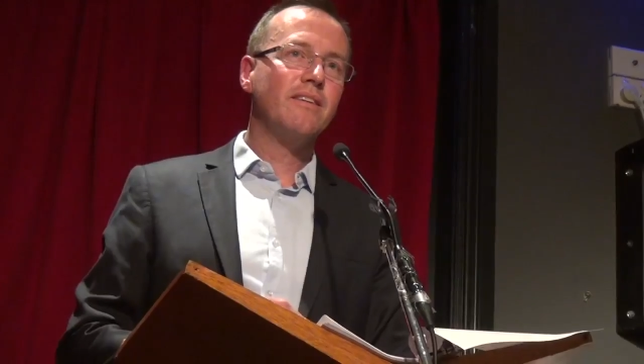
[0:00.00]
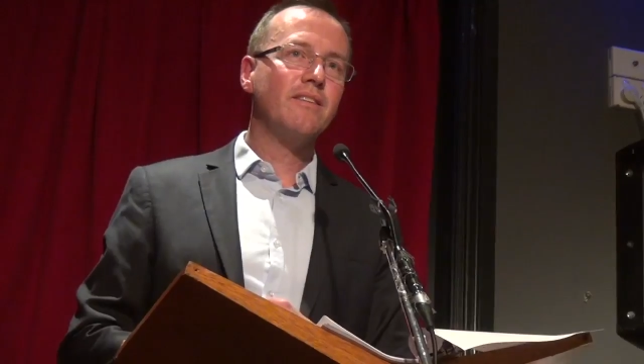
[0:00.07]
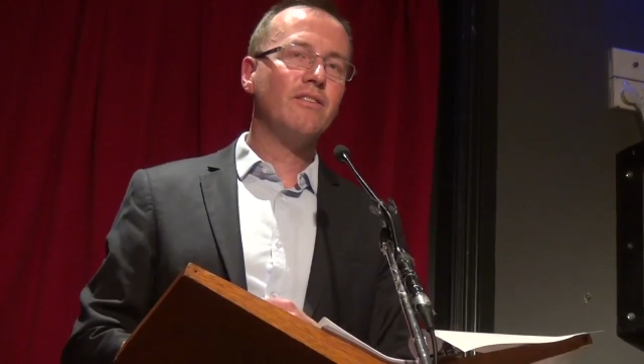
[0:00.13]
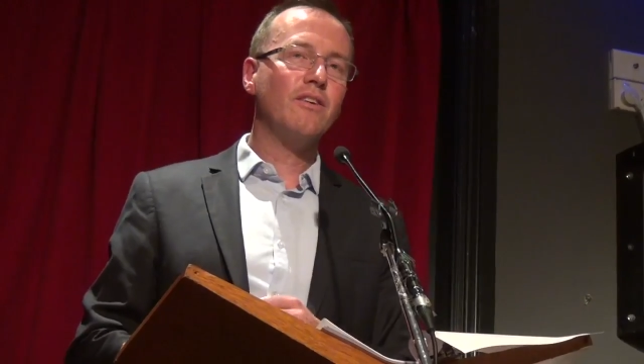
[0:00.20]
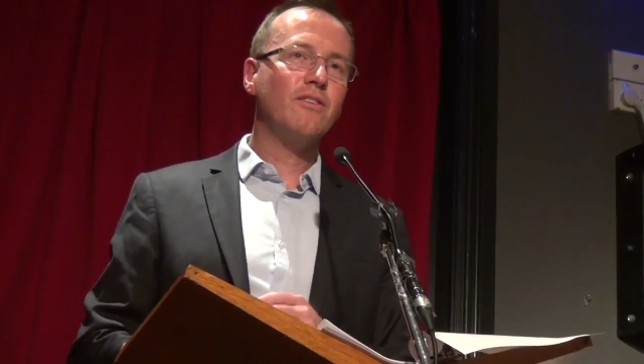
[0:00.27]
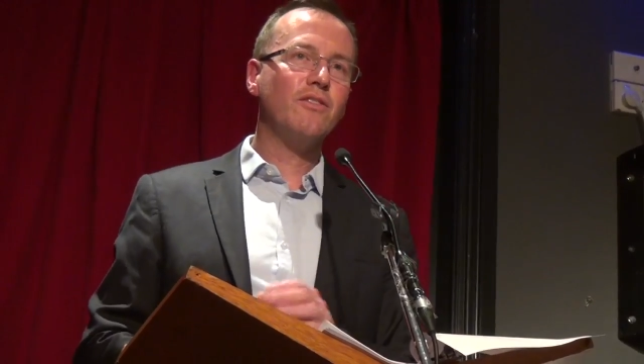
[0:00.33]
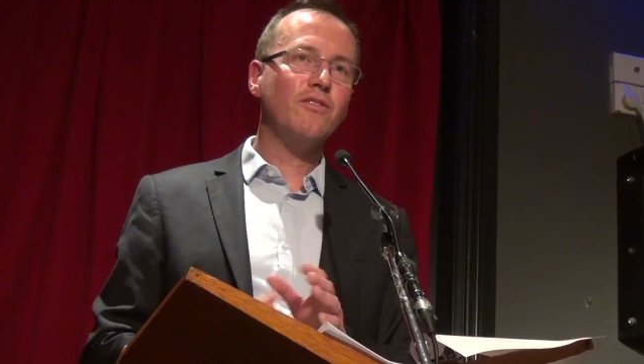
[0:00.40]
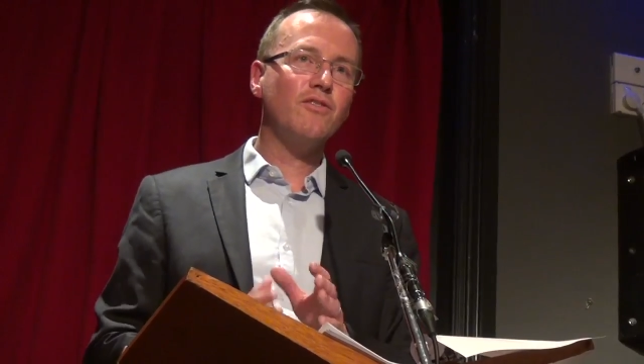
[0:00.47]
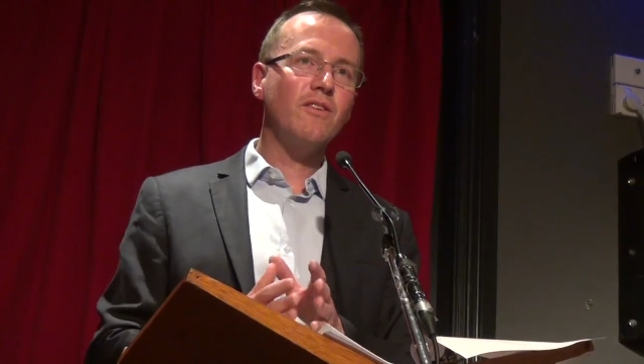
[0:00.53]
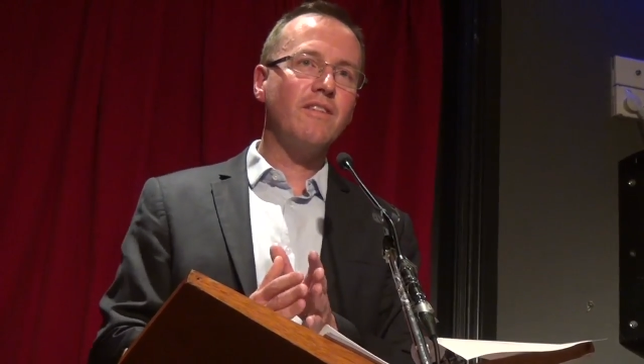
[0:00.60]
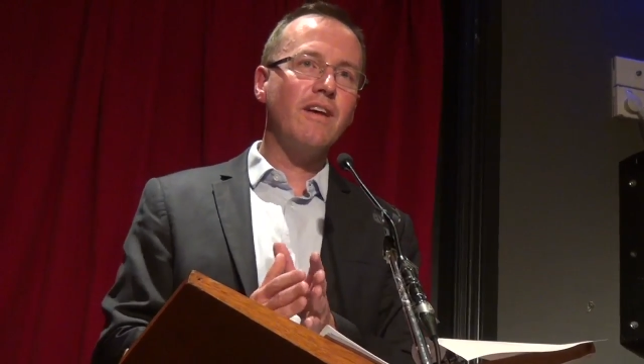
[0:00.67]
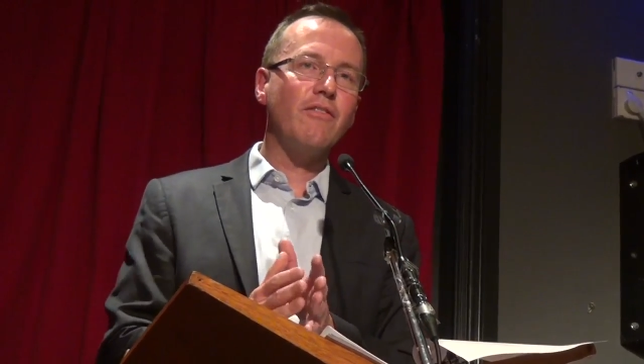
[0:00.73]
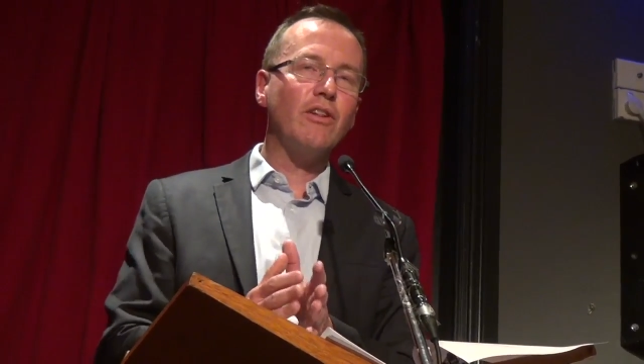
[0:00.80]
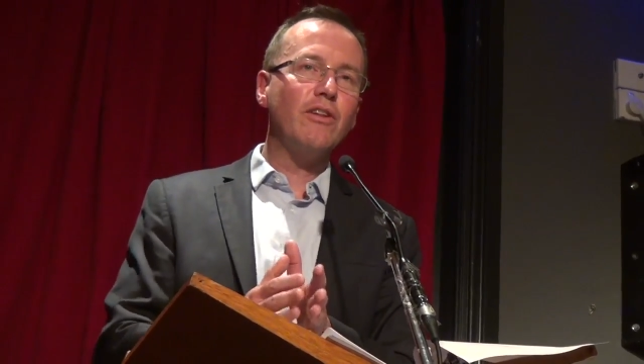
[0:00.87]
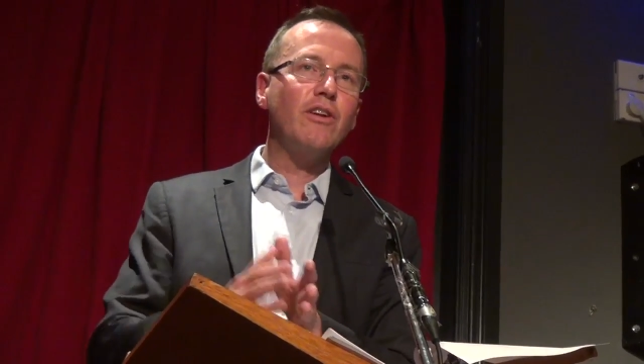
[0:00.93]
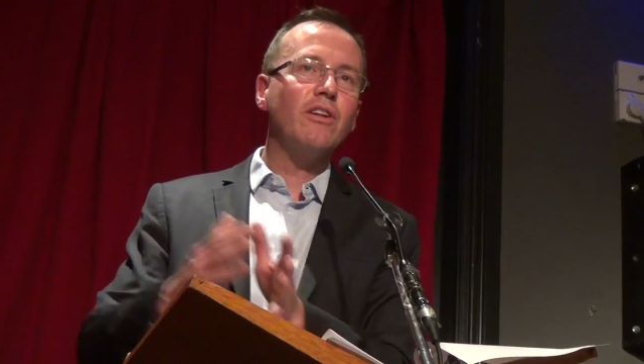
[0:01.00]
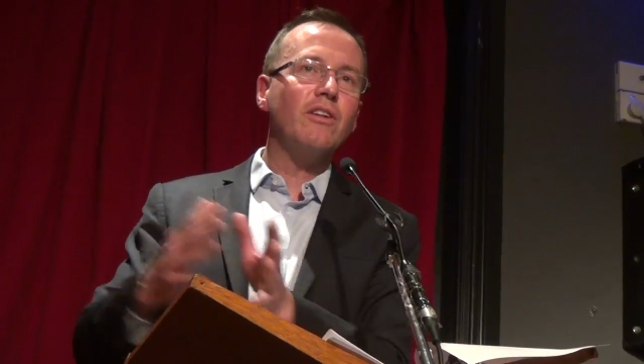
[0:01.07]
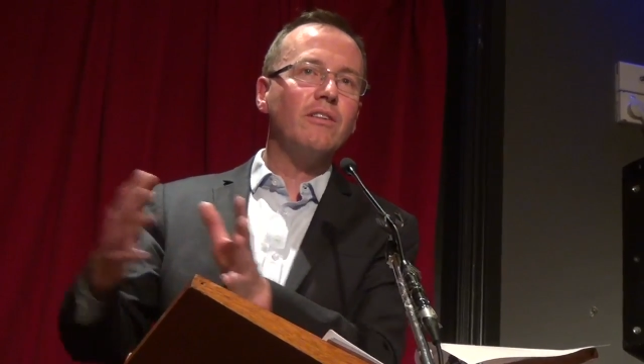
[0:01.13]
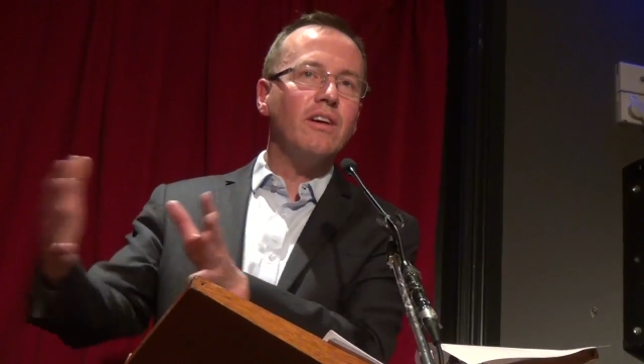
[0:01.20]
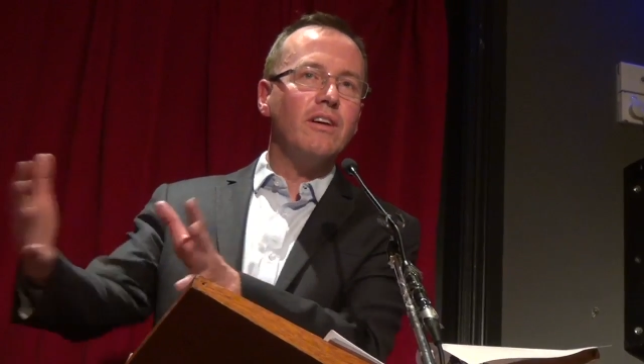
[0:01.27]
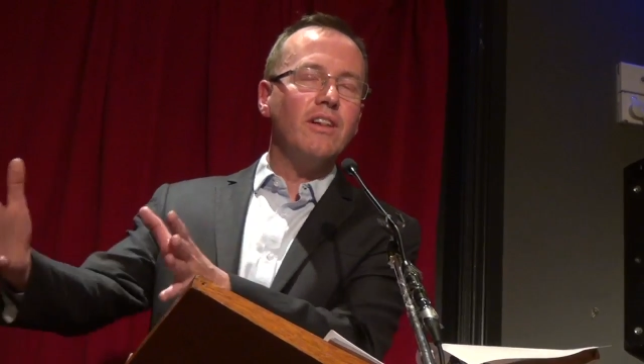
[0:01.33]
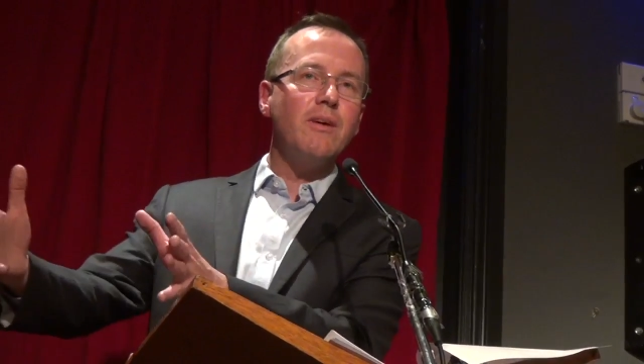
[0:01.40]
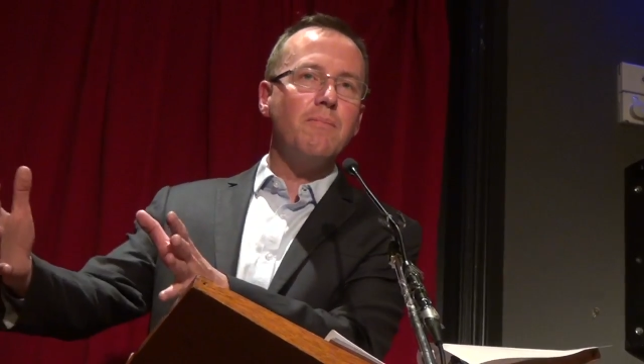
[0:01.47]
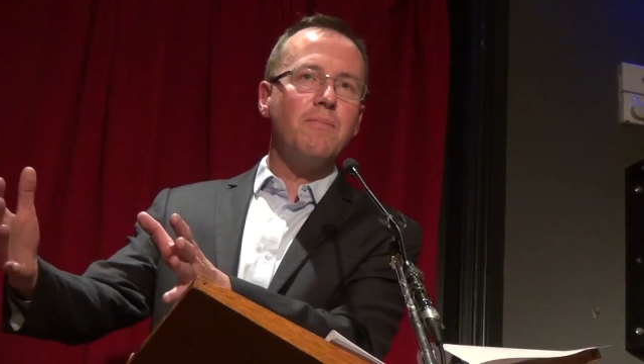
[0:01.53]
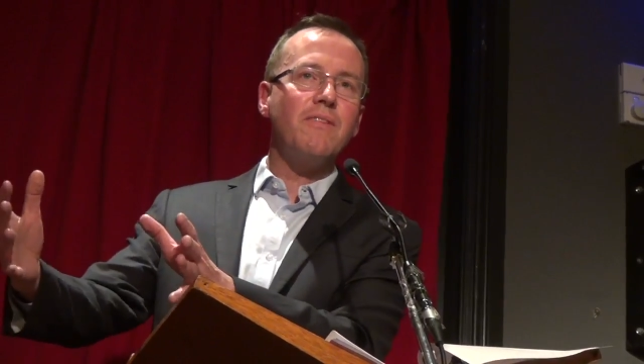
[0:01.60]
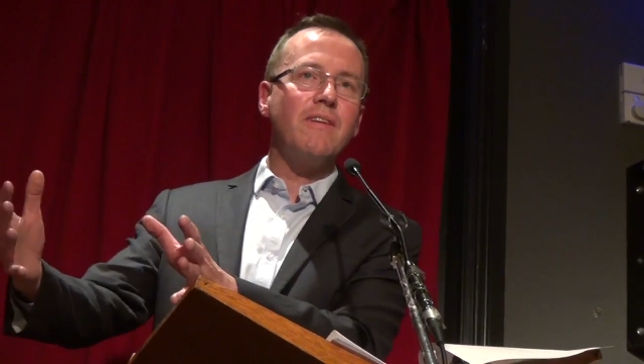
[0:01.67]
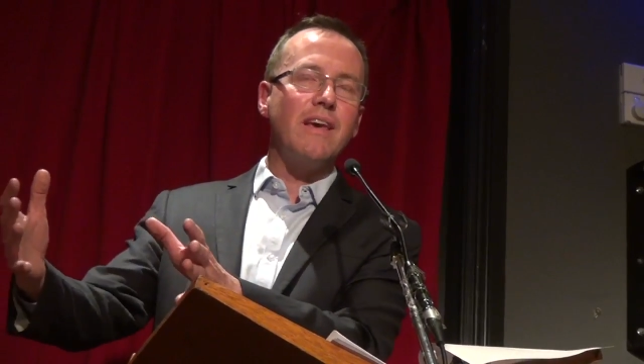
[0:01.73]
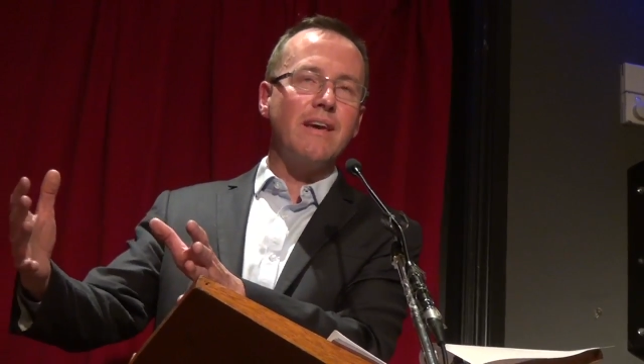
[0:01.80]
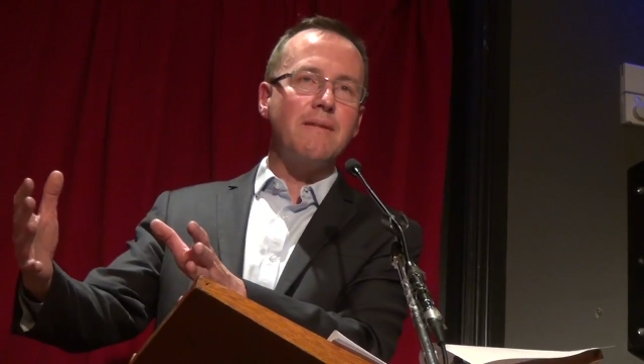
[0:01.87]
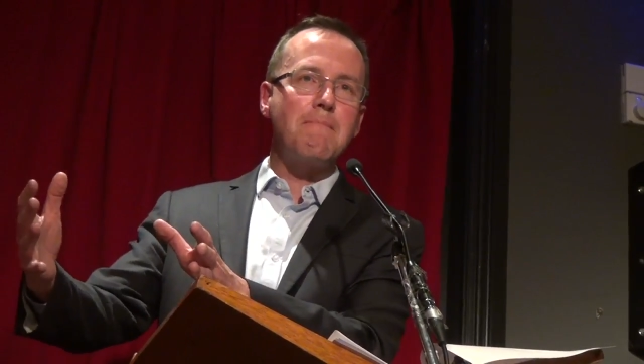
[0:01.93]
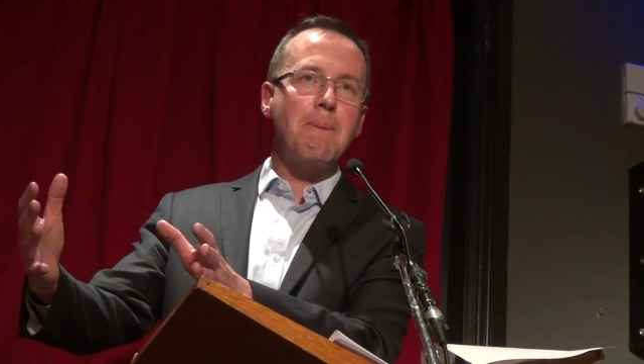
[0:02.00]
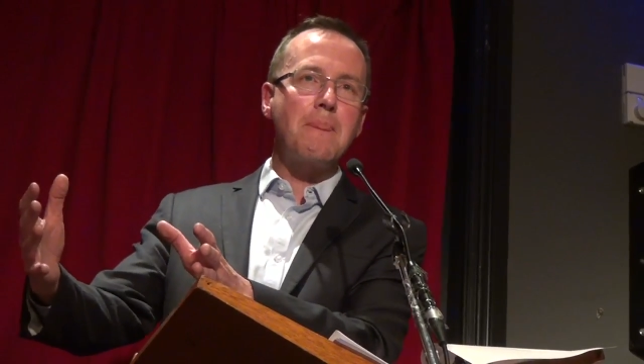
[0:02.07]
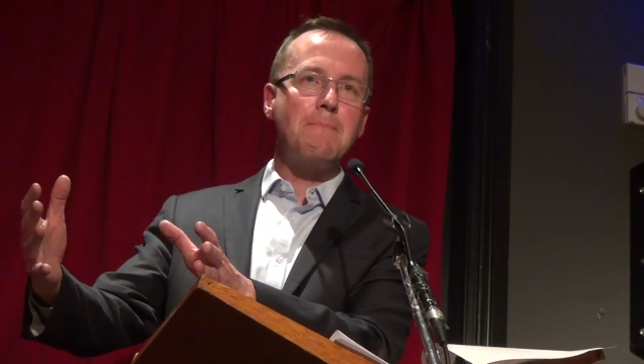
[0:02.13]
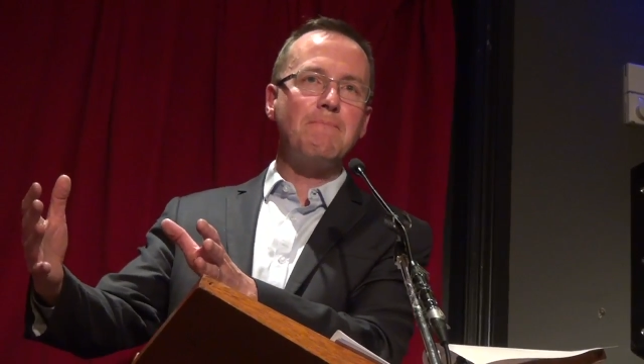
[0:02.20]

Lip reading: to just have a little ellipse here,